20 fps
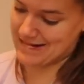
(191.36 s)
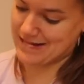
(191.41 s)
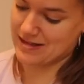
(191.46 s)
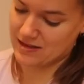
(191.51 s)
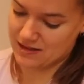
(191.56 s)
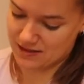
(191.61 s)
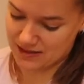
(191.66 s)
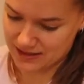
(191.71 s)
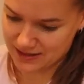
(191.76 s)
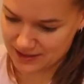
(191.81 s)

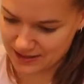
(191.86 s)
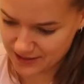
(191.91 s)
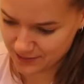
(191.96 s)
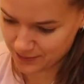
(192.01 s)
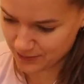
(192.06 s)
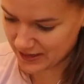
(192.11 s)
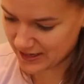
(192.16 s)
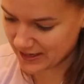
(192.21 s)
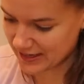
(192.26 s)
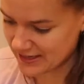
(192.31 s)
Ugh,
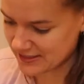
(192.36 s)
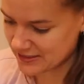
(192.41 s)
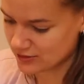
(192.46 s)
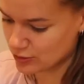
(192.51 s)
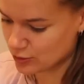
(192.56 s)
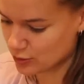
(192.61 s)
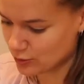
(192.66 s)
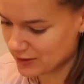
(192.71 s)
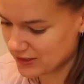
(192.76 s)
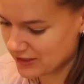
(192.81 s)
but I guess
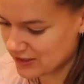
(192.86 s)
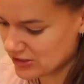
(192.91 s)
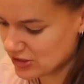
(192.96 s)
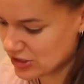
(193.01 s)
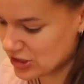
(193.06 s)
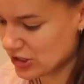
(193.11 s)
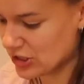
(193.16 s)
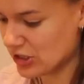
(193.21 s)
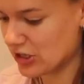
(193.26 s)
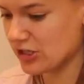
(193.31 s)
all we can
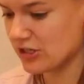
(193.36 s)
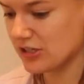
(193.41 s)
do